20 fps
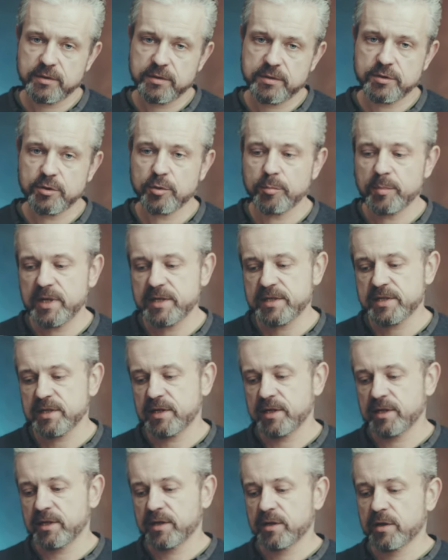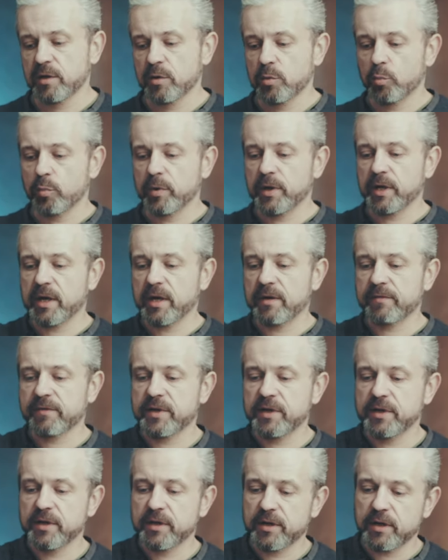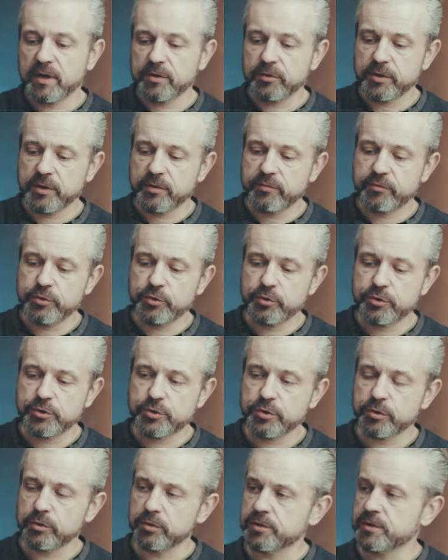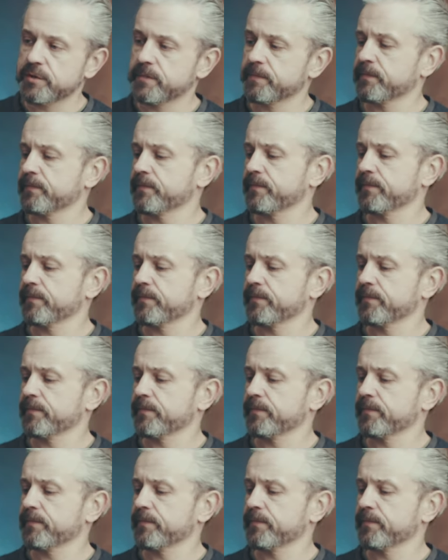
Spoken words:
So basically, we have here another few tools.